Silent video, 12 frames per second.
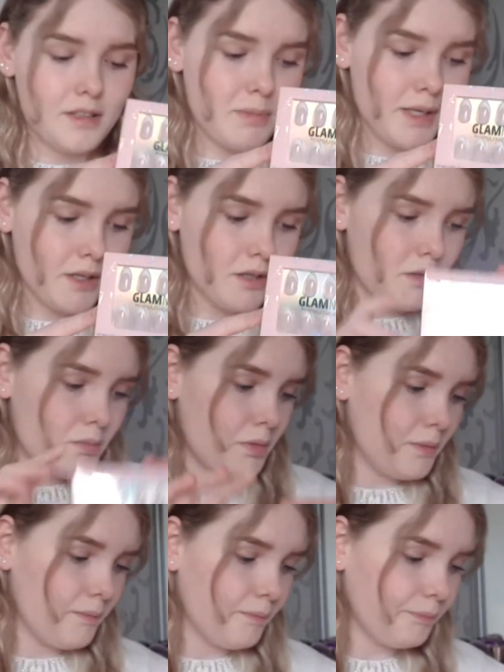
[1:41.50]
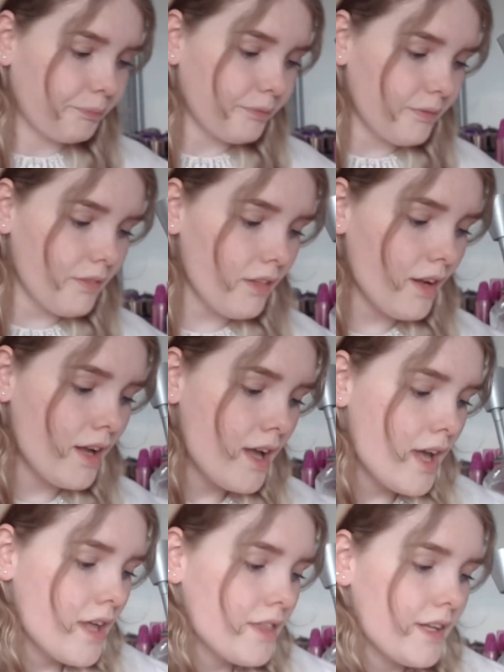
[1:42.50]
pick up.
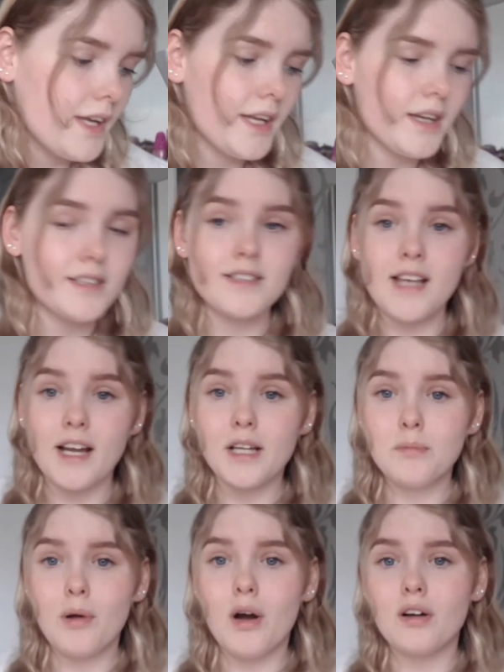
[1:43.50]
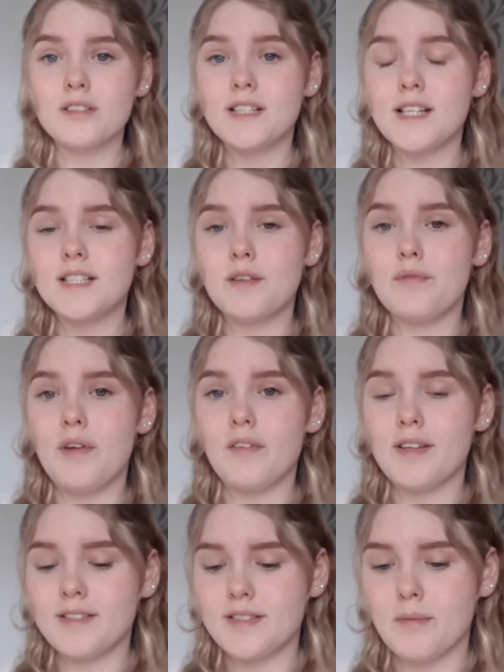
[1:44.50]
The second box is
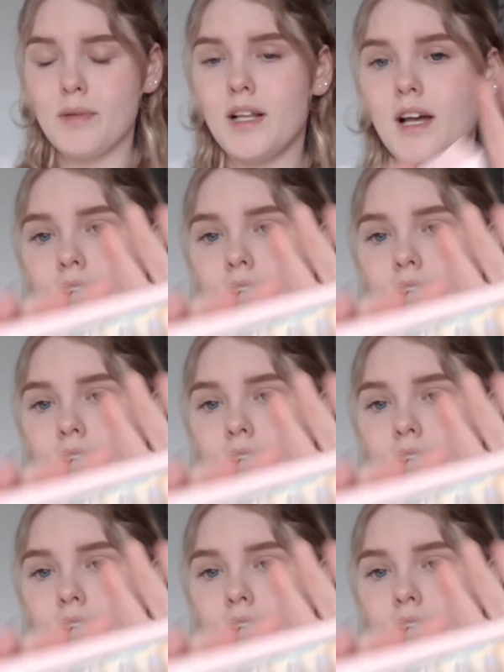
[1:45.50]
very similar,